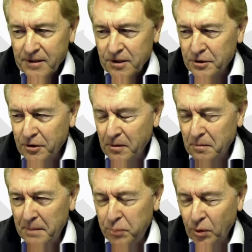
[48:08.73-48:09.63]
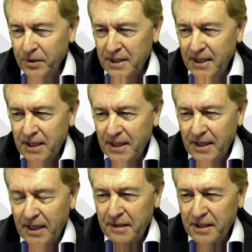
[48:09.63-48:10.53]
So my point
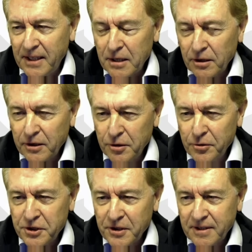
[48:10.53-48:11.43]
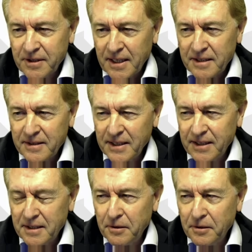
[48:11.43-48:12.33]
is, I think in conclusion, I think